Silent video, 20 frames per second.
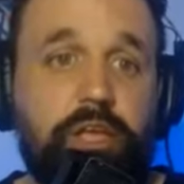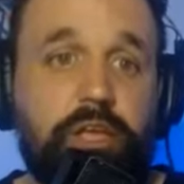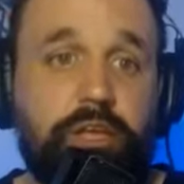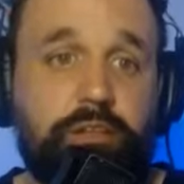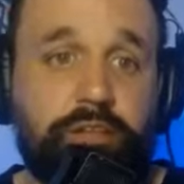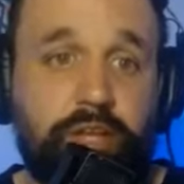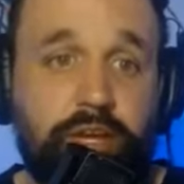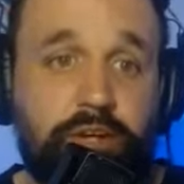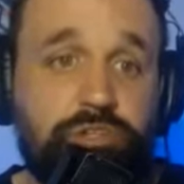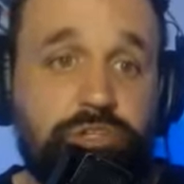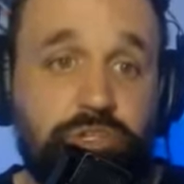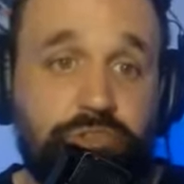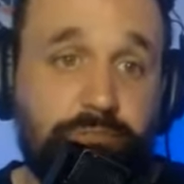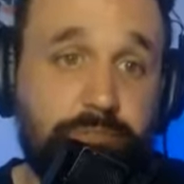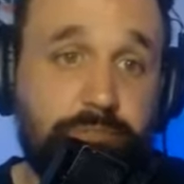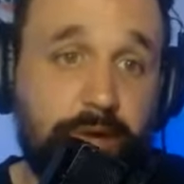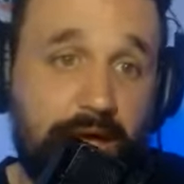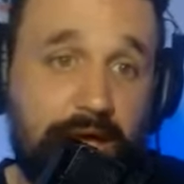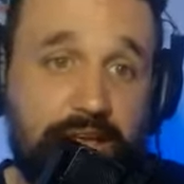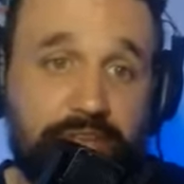They
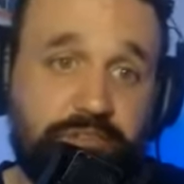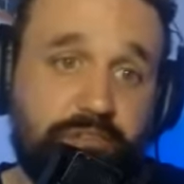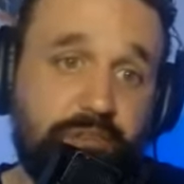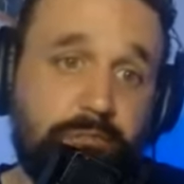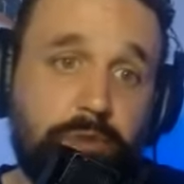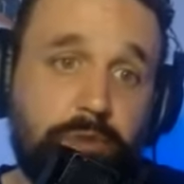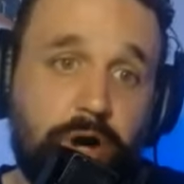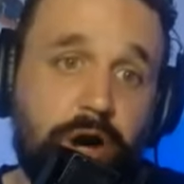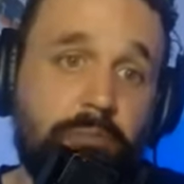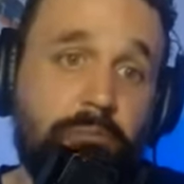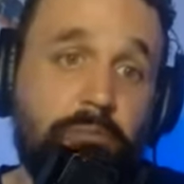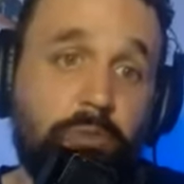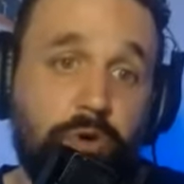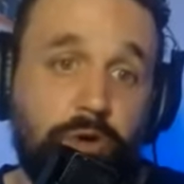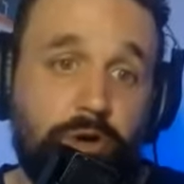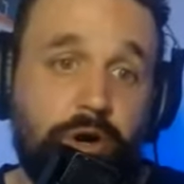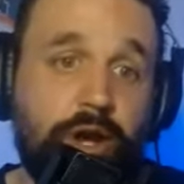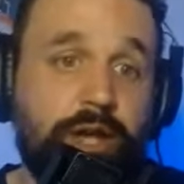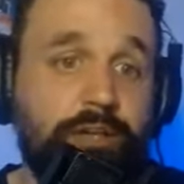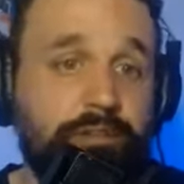just pass the ball
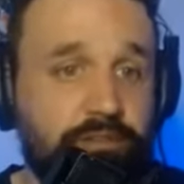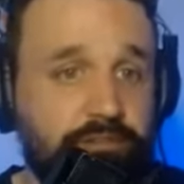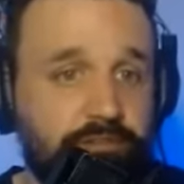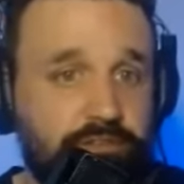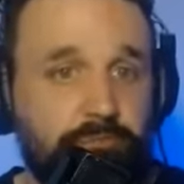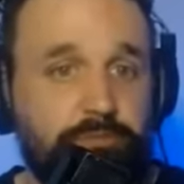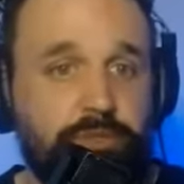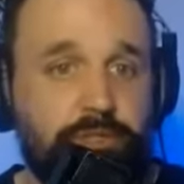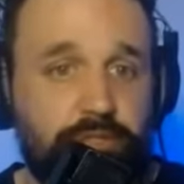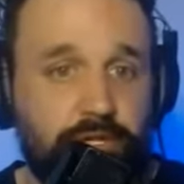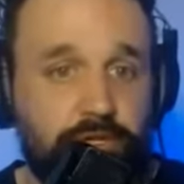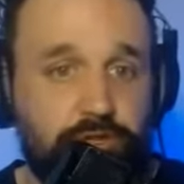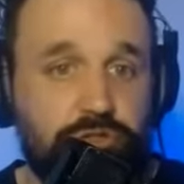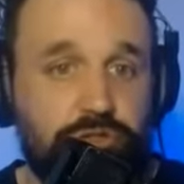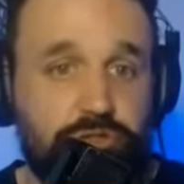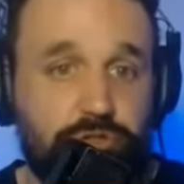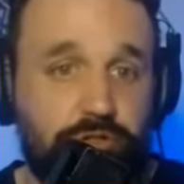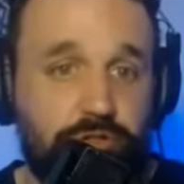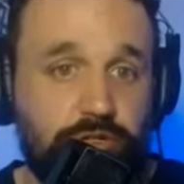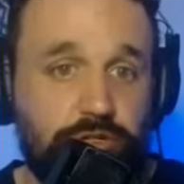more, and it's something that you
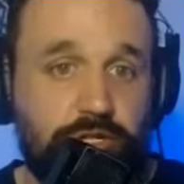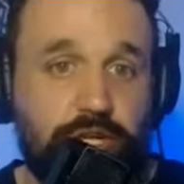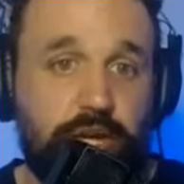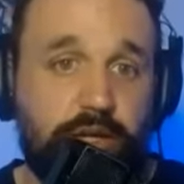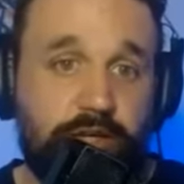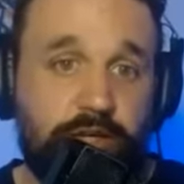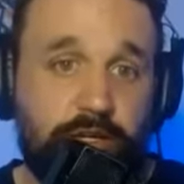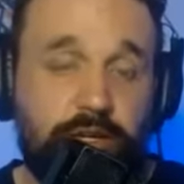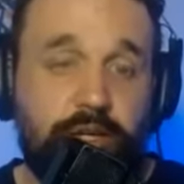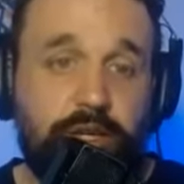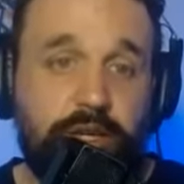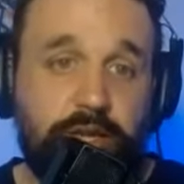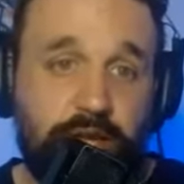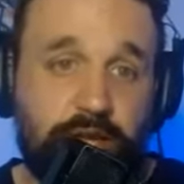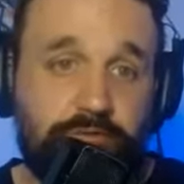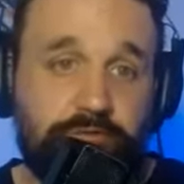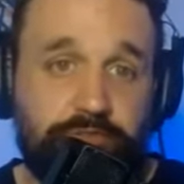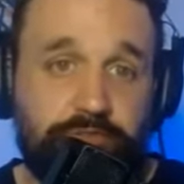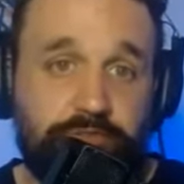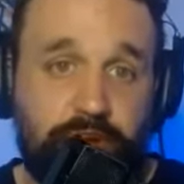should look at
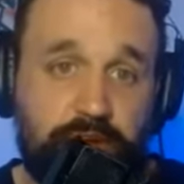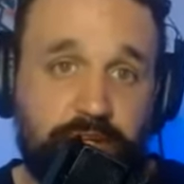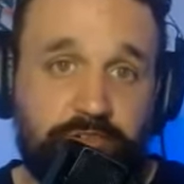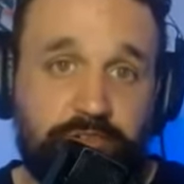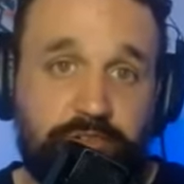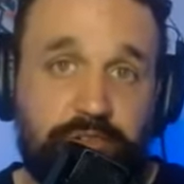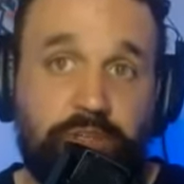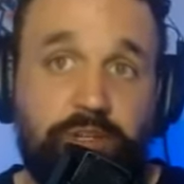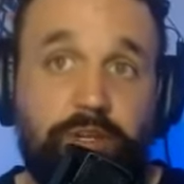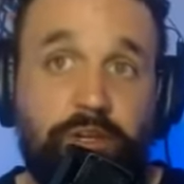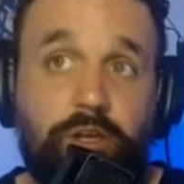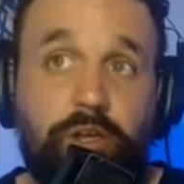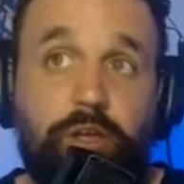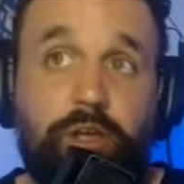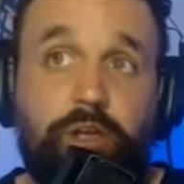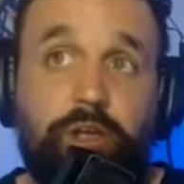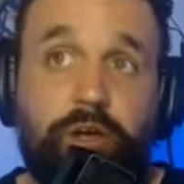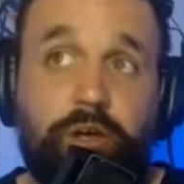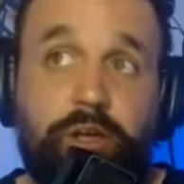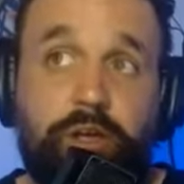in fantasy,
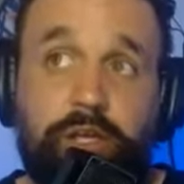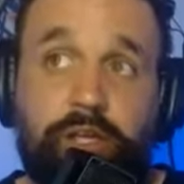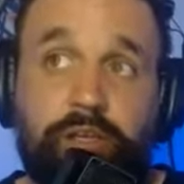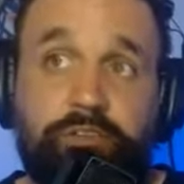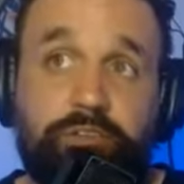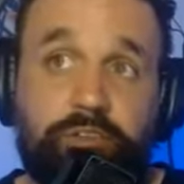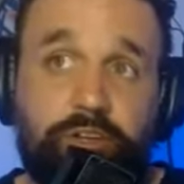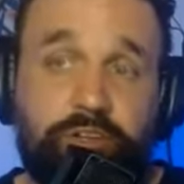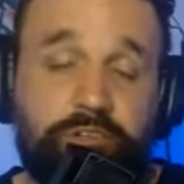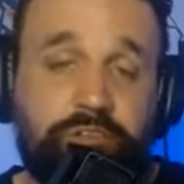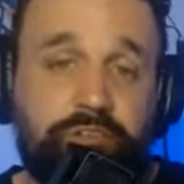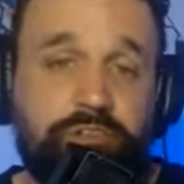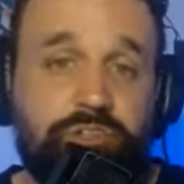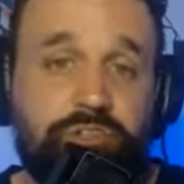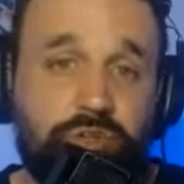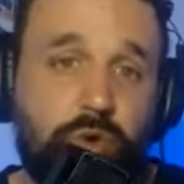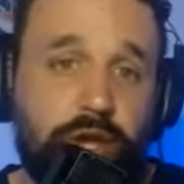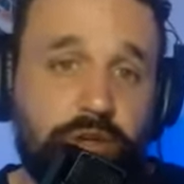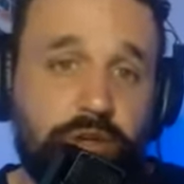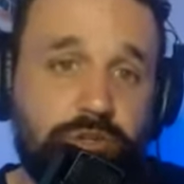is a
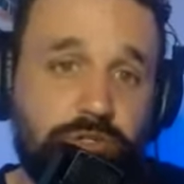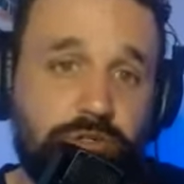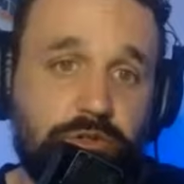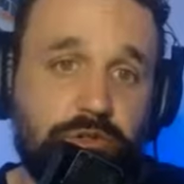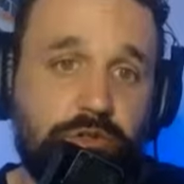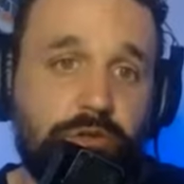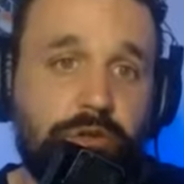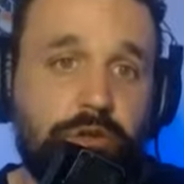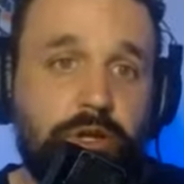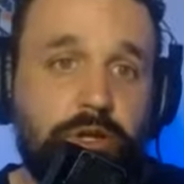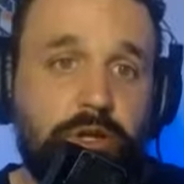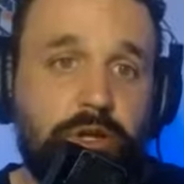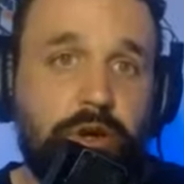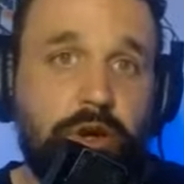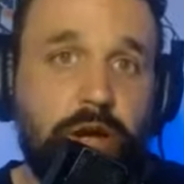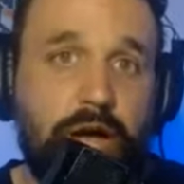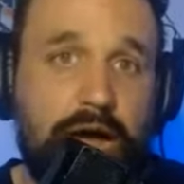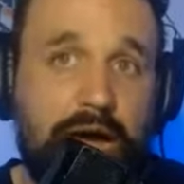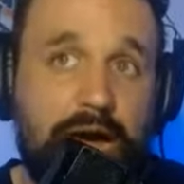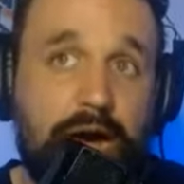situational,
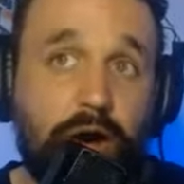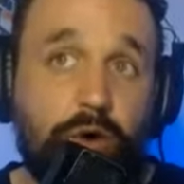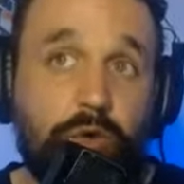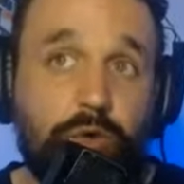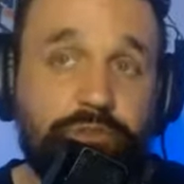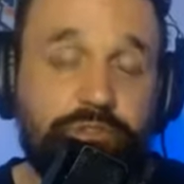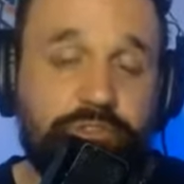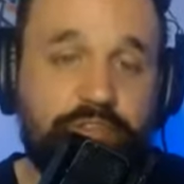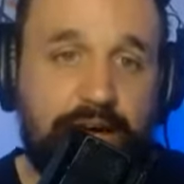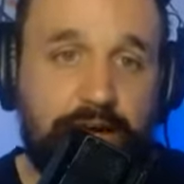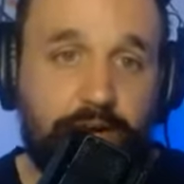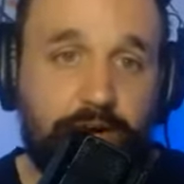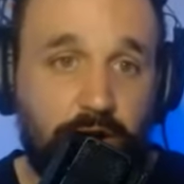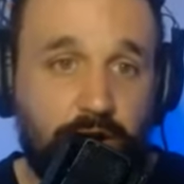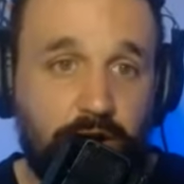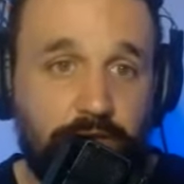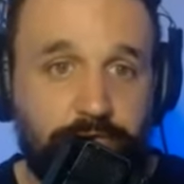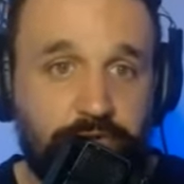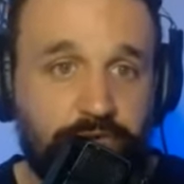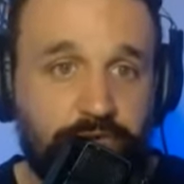how is that
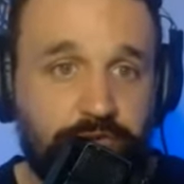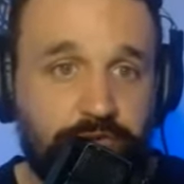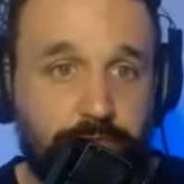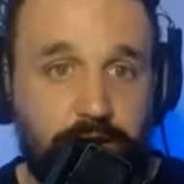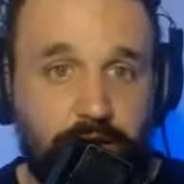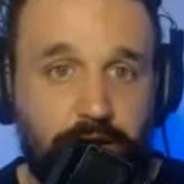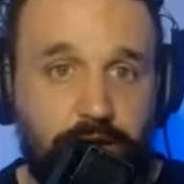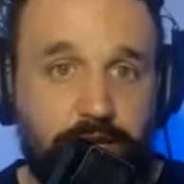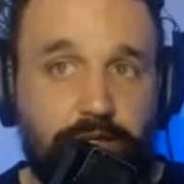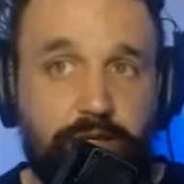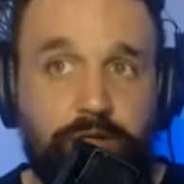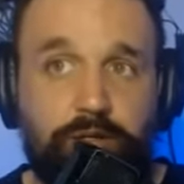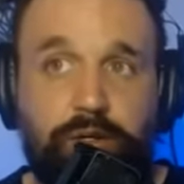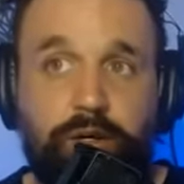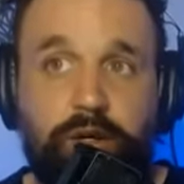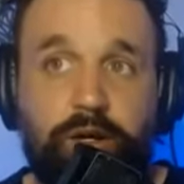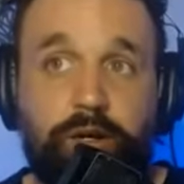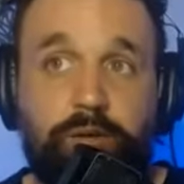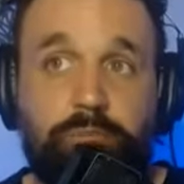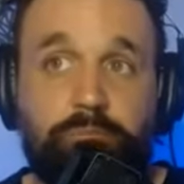offense playing?
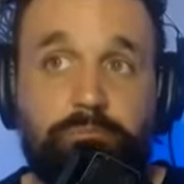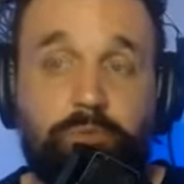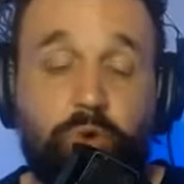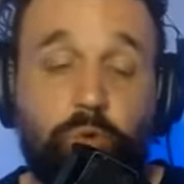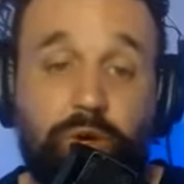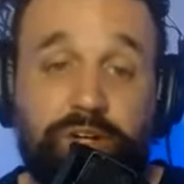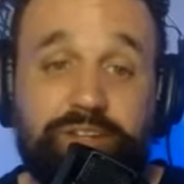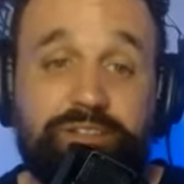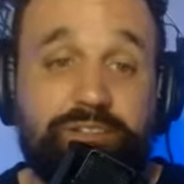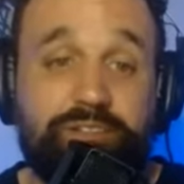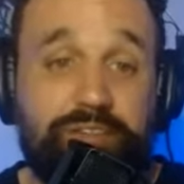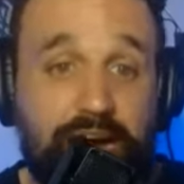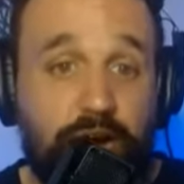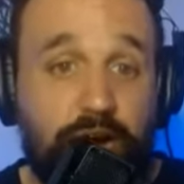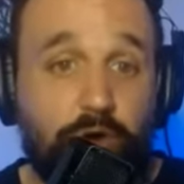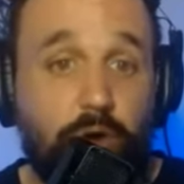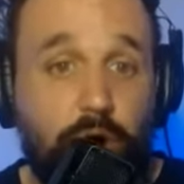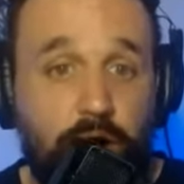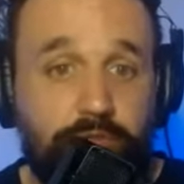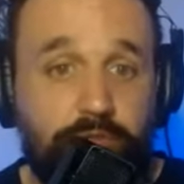What
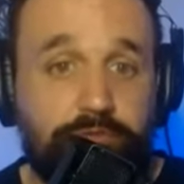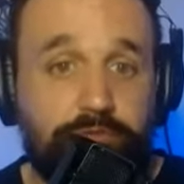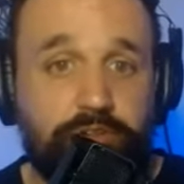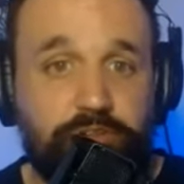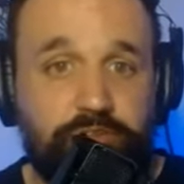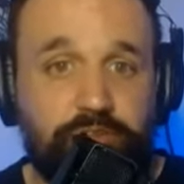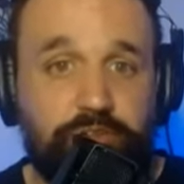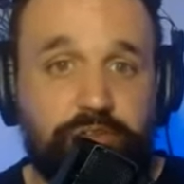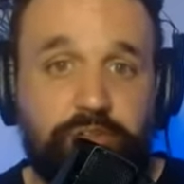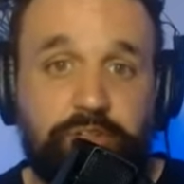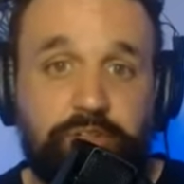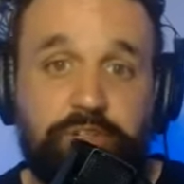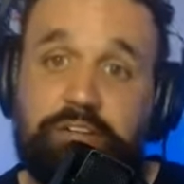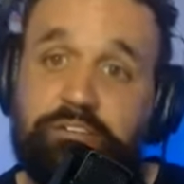style offense is it?